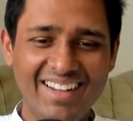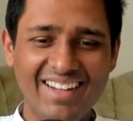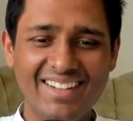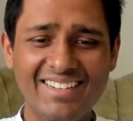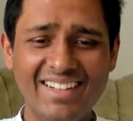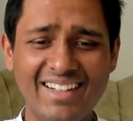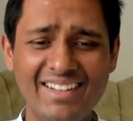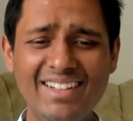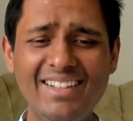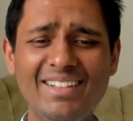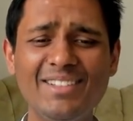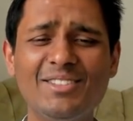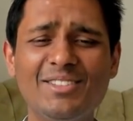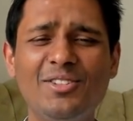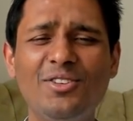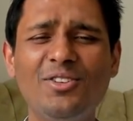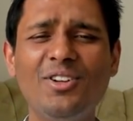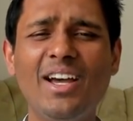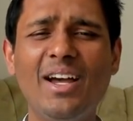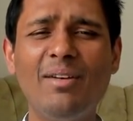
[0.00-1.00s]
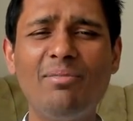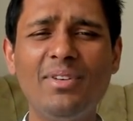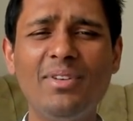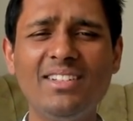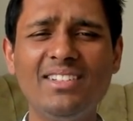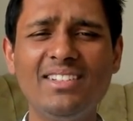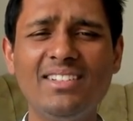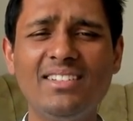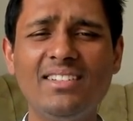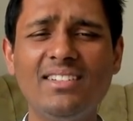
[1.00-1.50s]
Nothing is going to
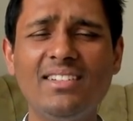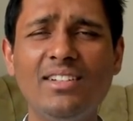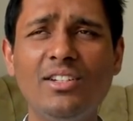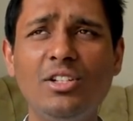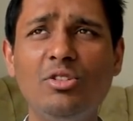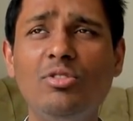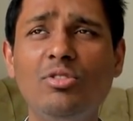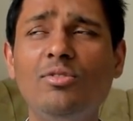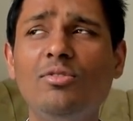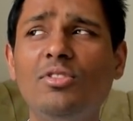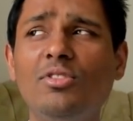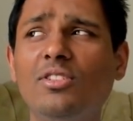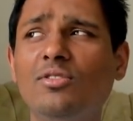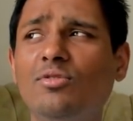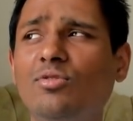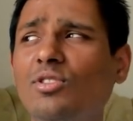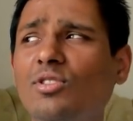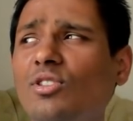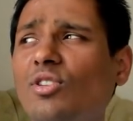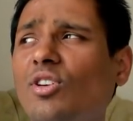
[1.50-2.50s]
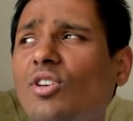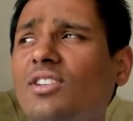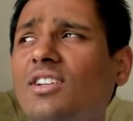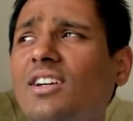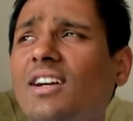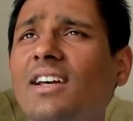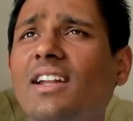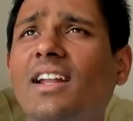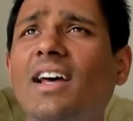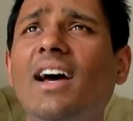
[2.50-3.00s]
happen. The universe will not
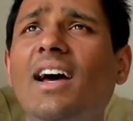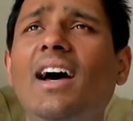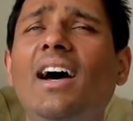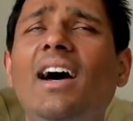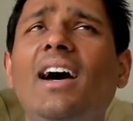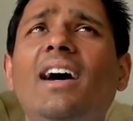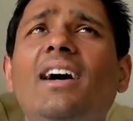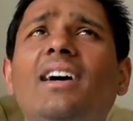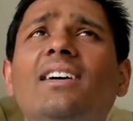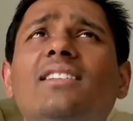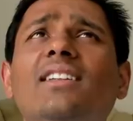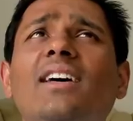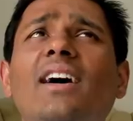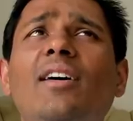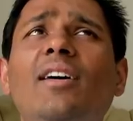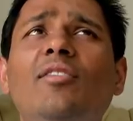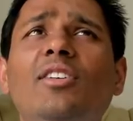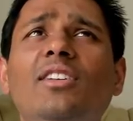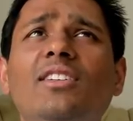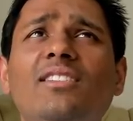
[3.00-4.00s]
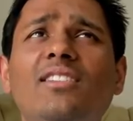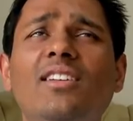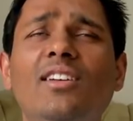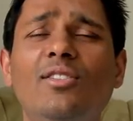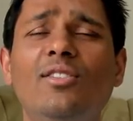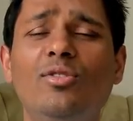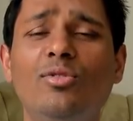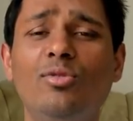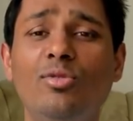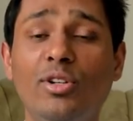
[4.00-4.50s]
crack. The heavens are
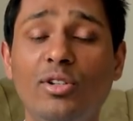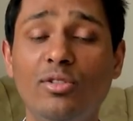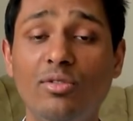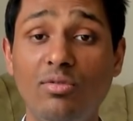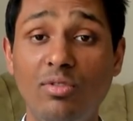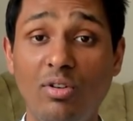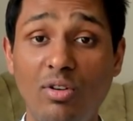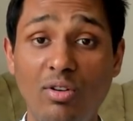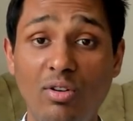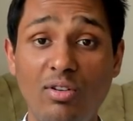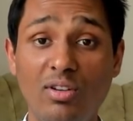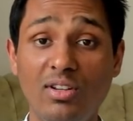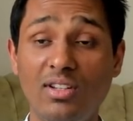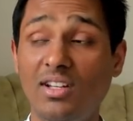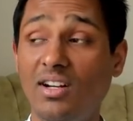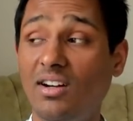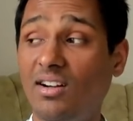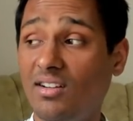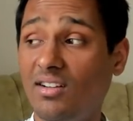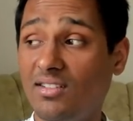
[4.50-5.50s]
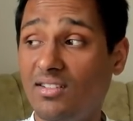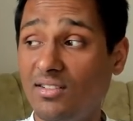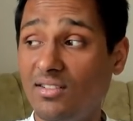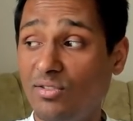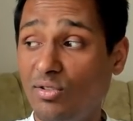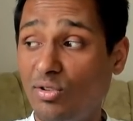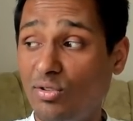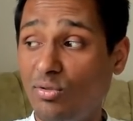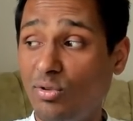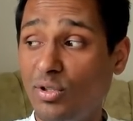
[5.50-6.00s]
not going to fall. The earth is
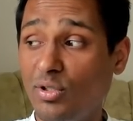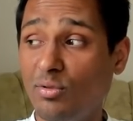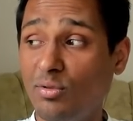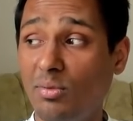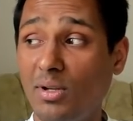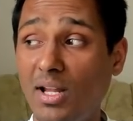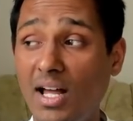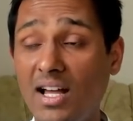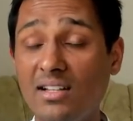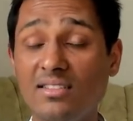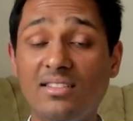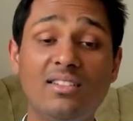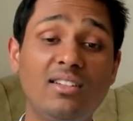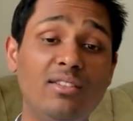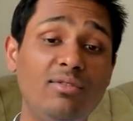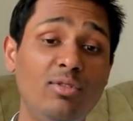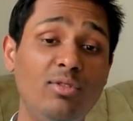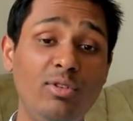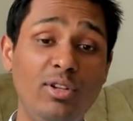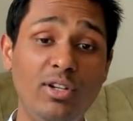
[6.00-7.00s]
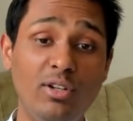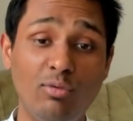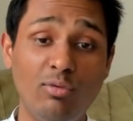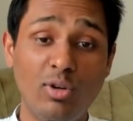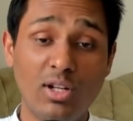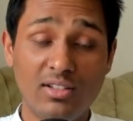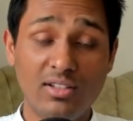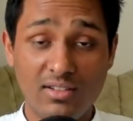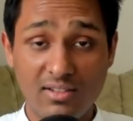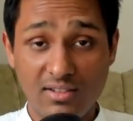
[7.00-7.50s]
not going to blast if you eat
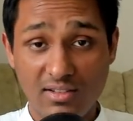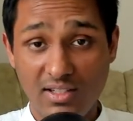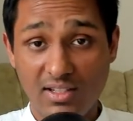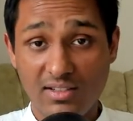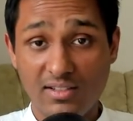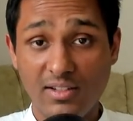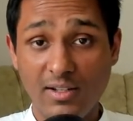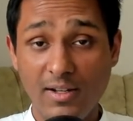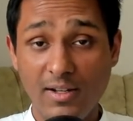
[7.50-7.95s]
once. Yes.